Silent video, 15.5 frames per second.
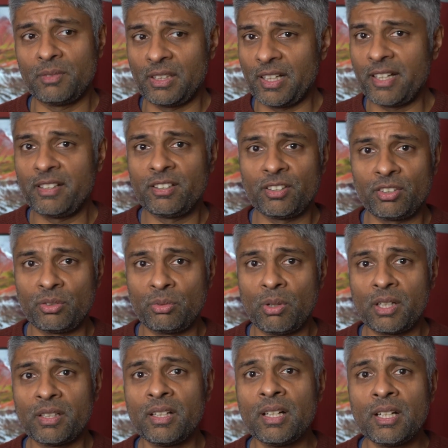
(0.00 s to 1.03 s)
the latest
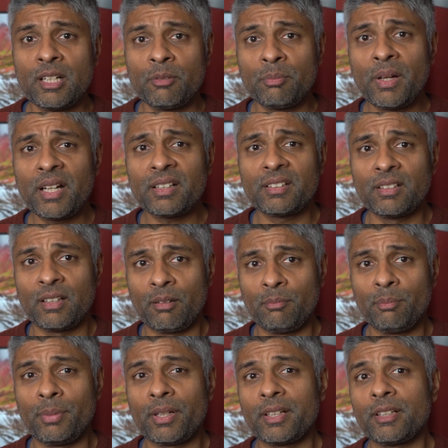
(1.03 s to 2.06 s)
one, backed
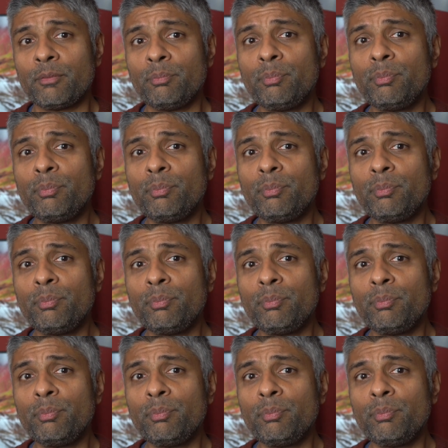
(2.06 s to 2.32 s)
up by a